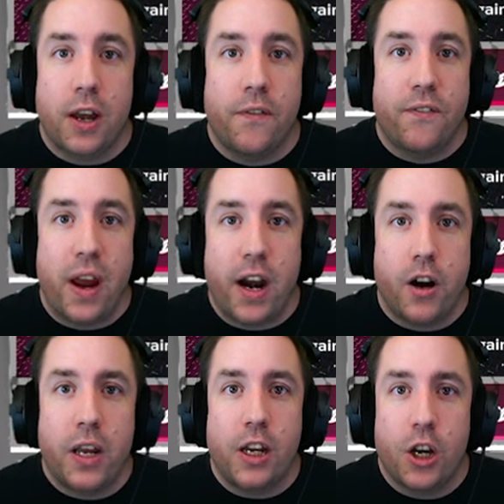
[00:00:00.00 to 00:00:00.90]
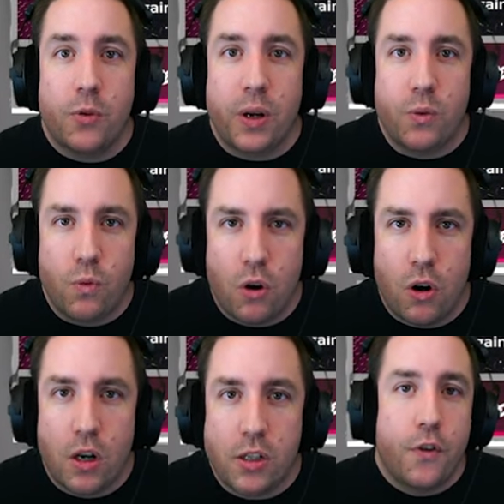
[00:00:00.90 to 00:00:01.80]
get very good
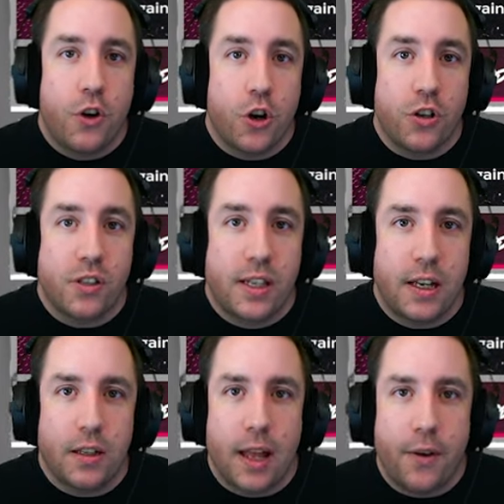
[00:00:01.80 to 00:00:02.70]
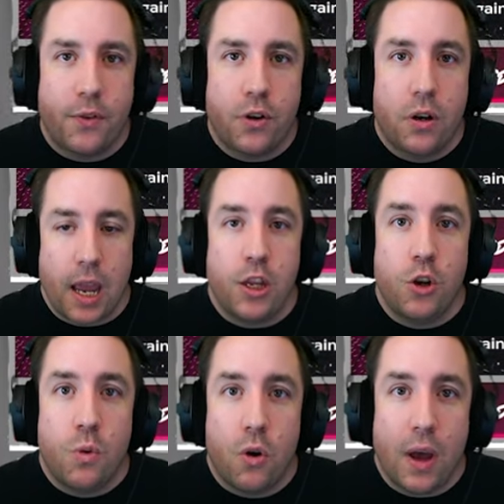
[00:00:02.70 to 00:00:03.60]
rewards for your skill level, and
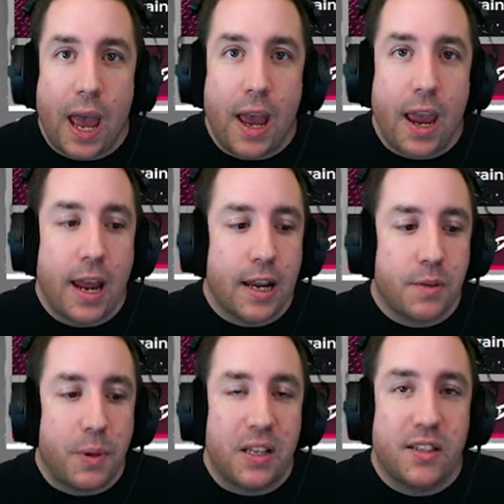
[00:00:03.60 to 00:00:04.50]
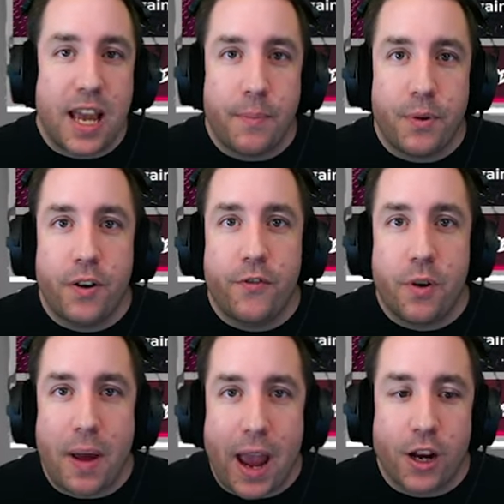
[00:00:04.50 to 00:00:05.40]
you won't have, and it'd be separate
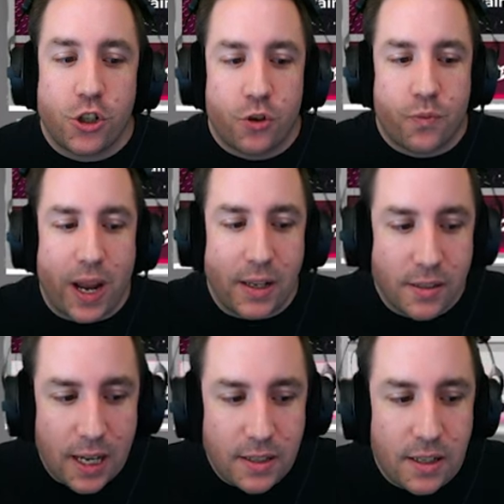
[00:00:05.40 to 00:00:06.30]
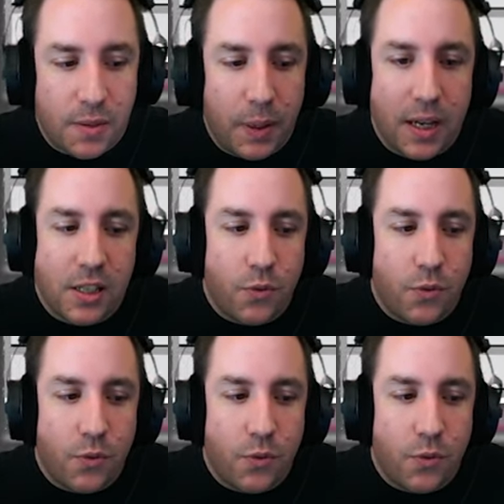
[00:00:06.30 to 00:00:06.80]
from actual ranked seasons, because